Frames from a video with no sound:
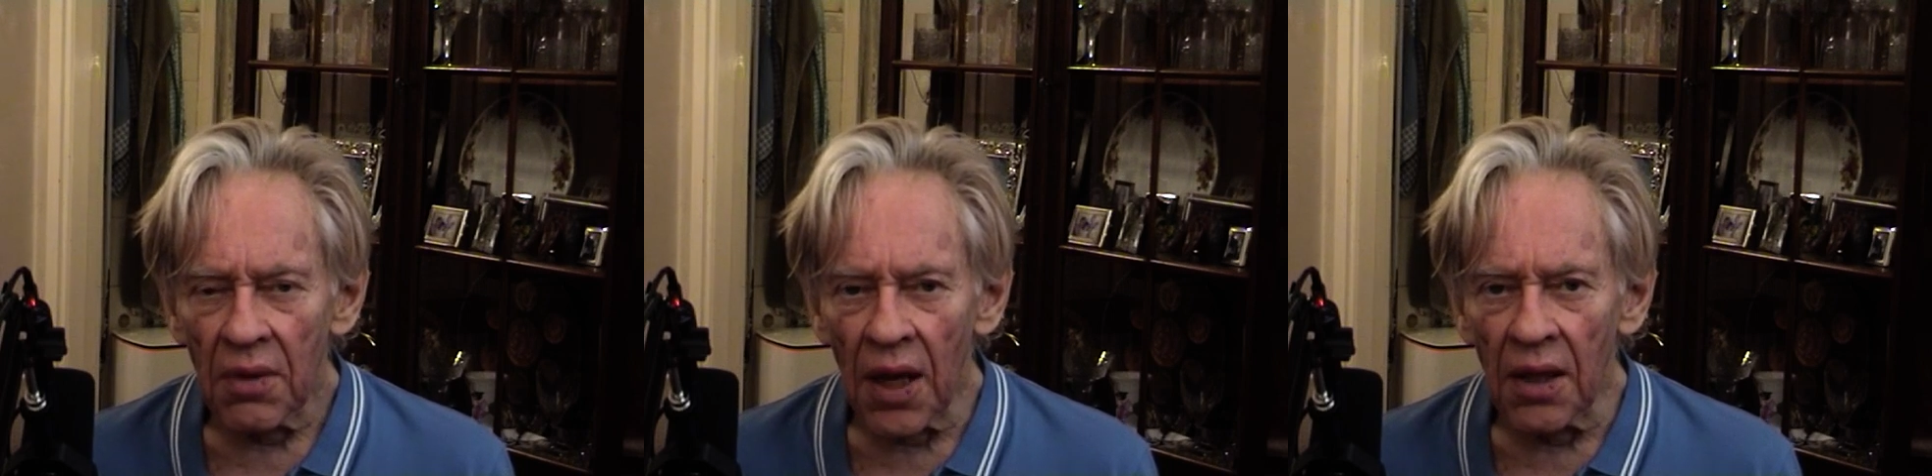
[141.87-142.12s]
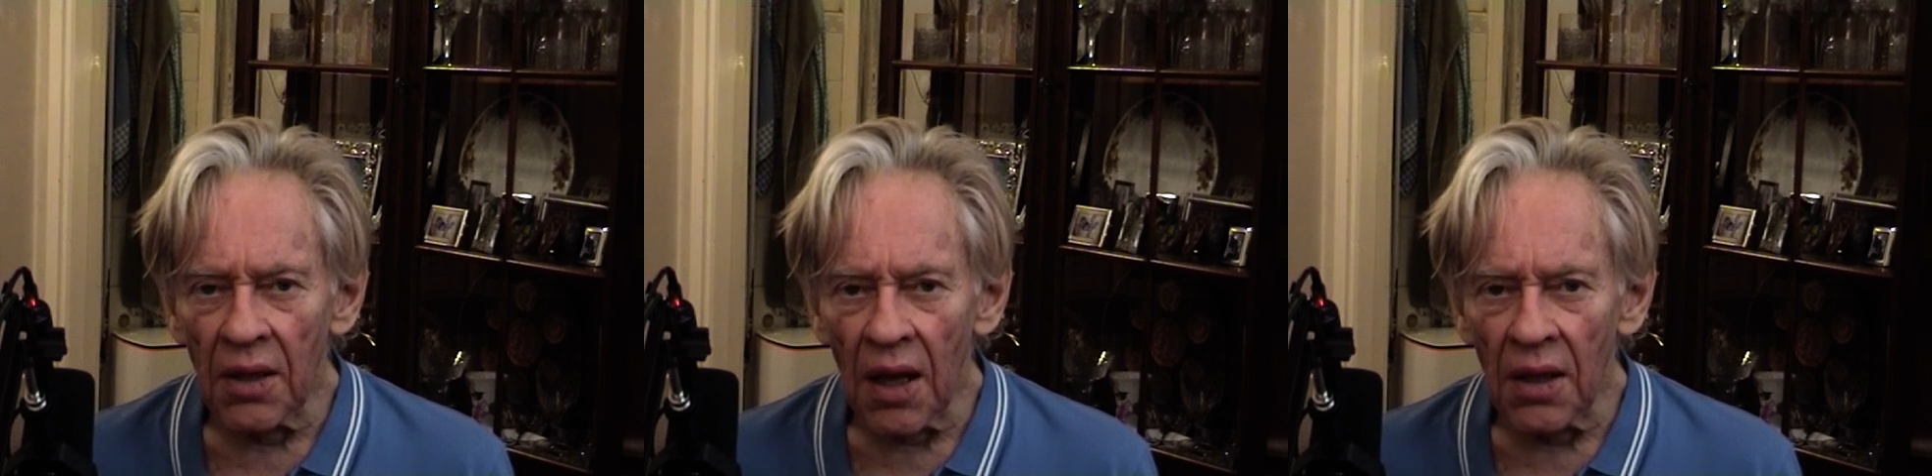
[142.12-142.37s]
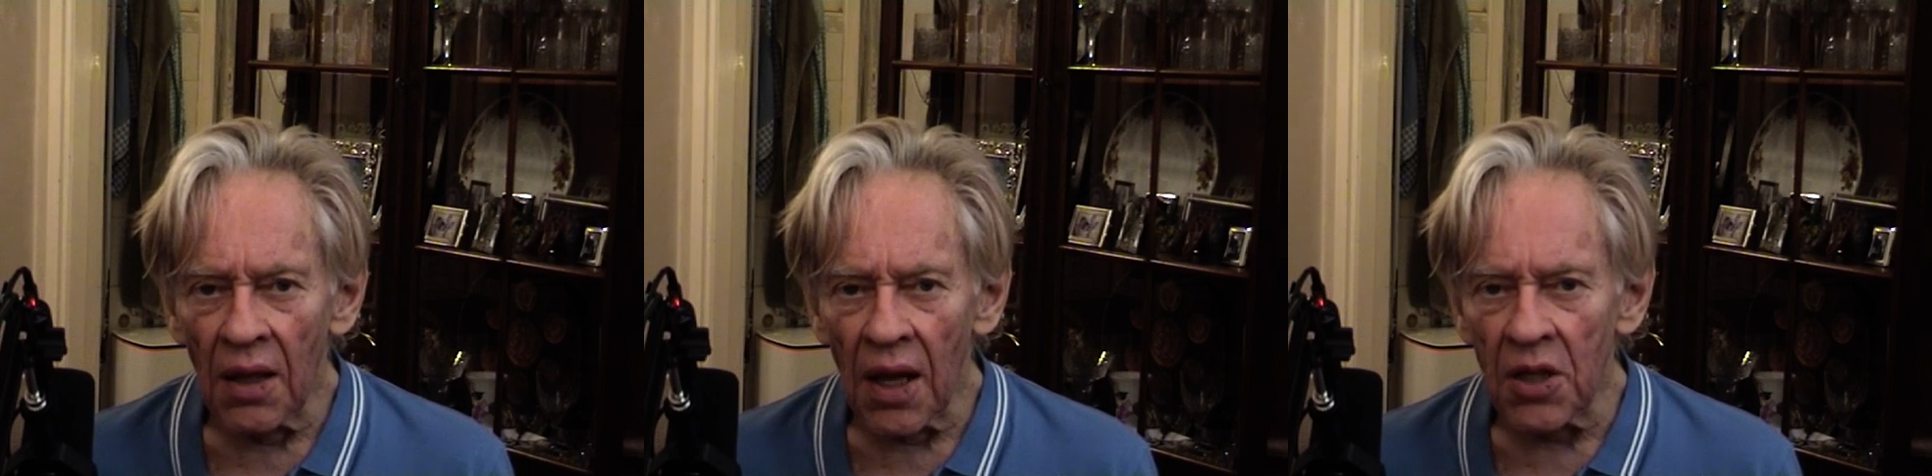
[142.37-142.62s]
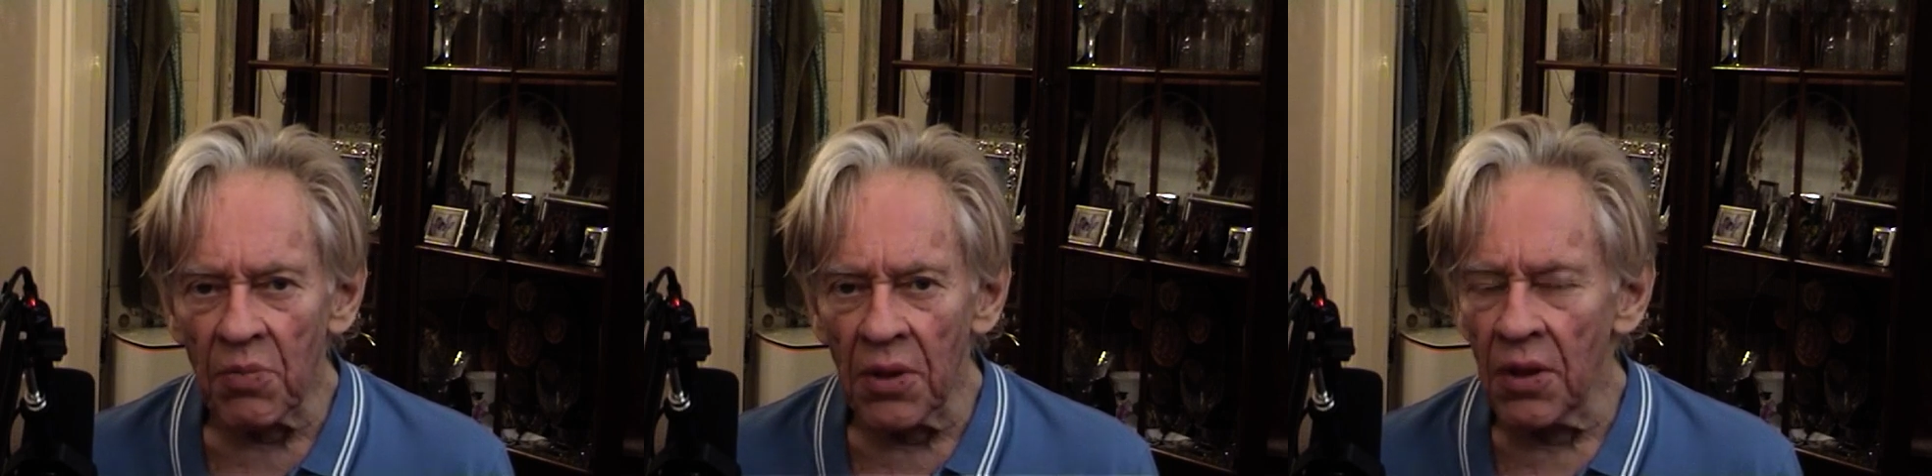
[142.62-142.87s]
And
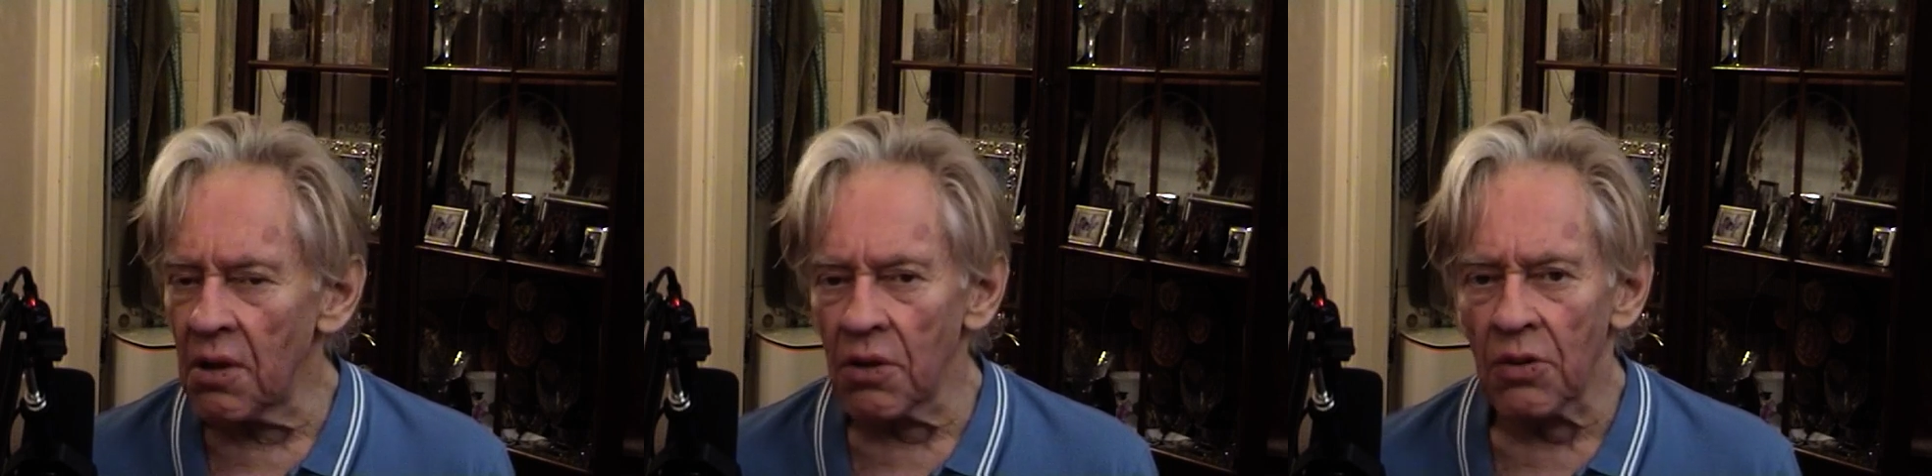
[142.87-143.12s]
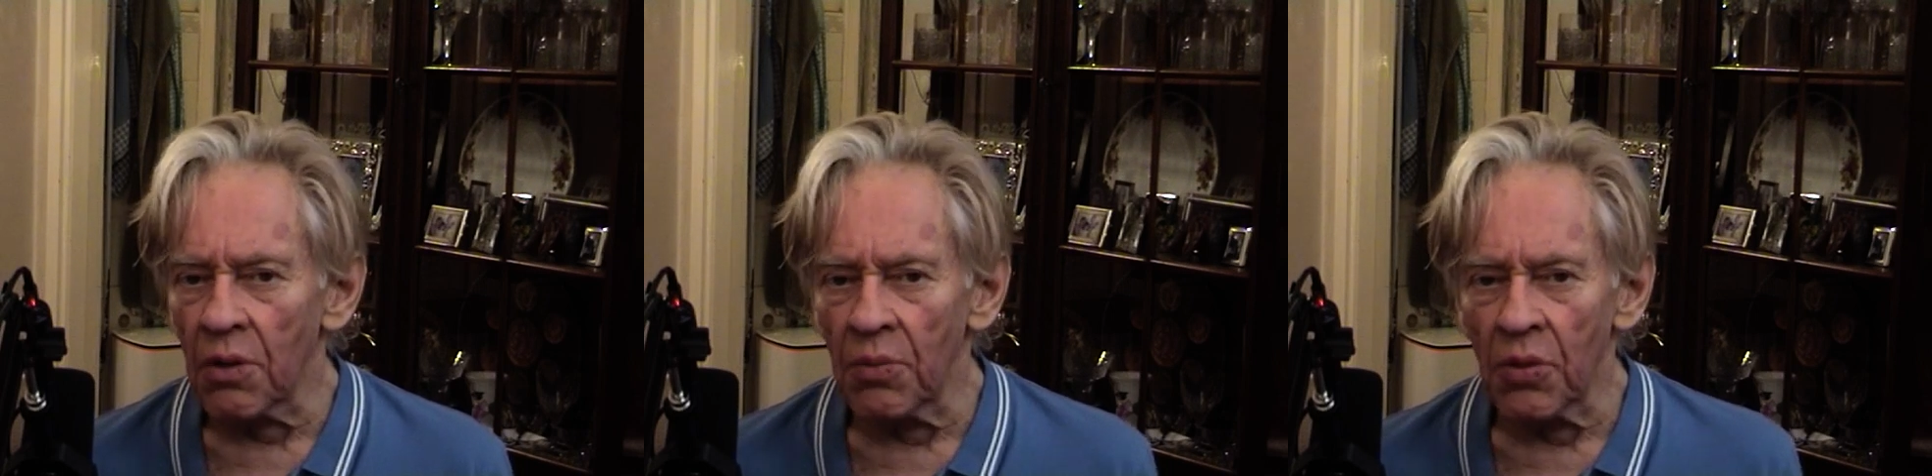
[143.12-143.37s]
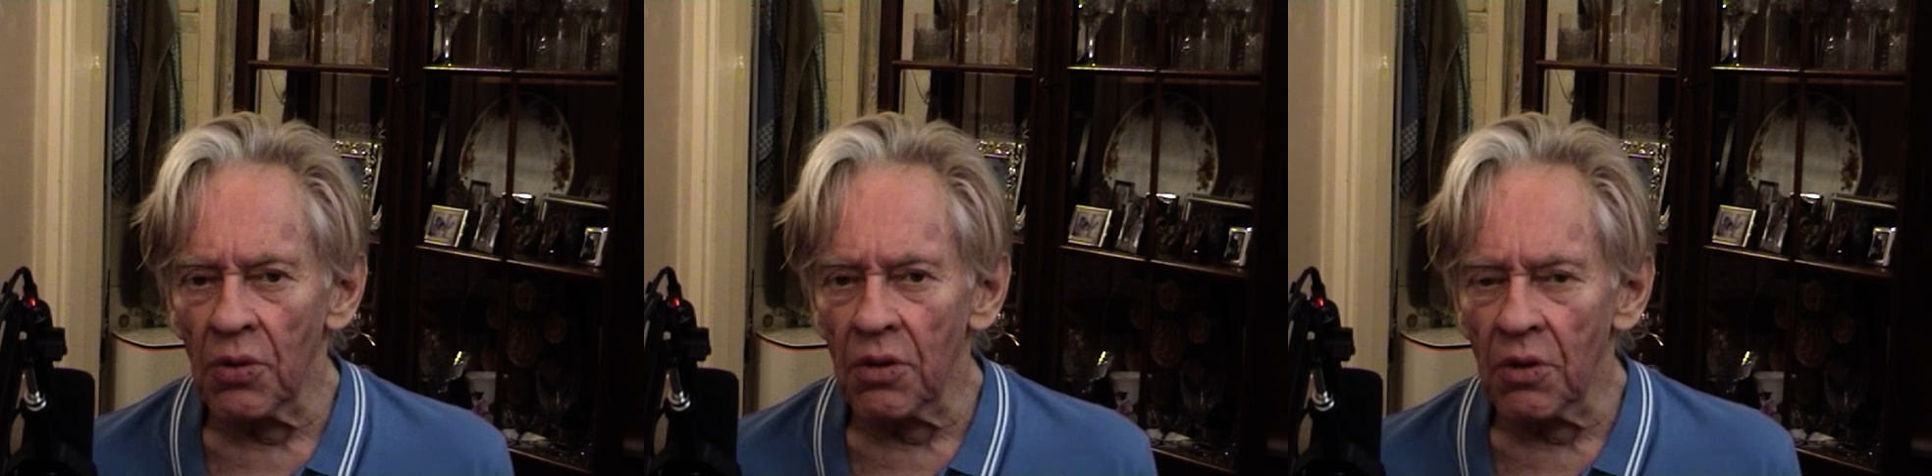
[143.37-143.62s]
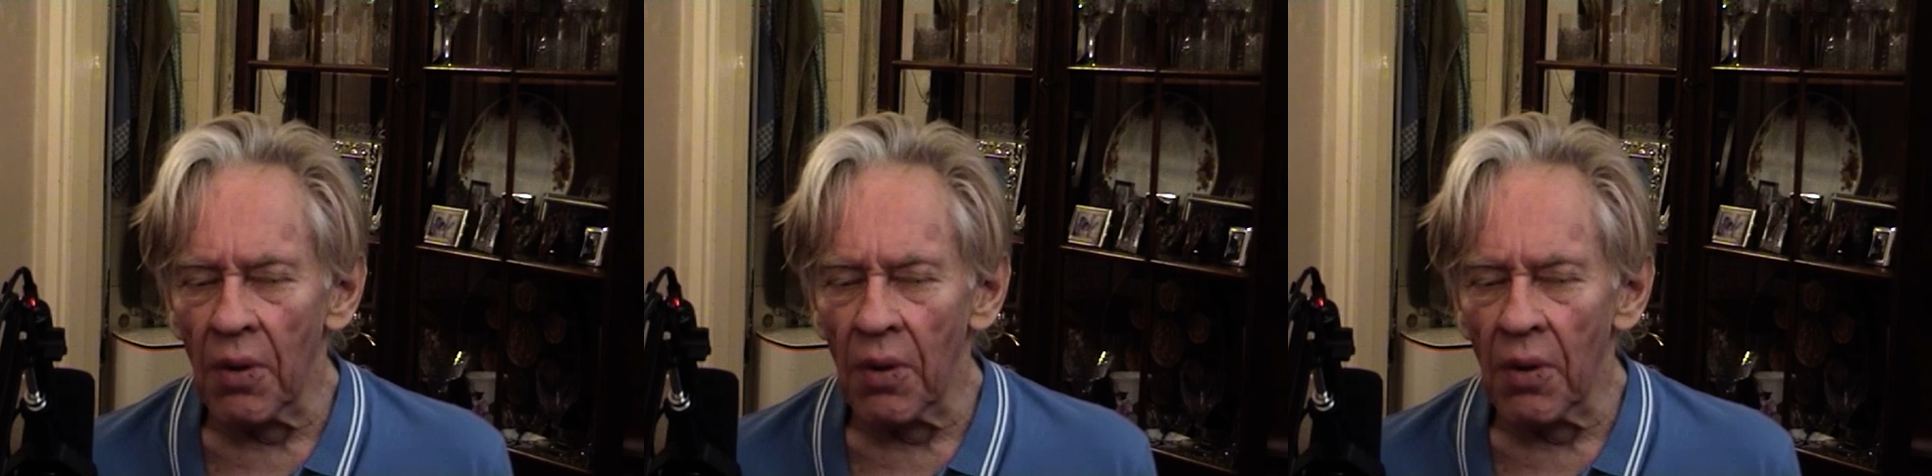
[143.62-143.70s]
has been distributed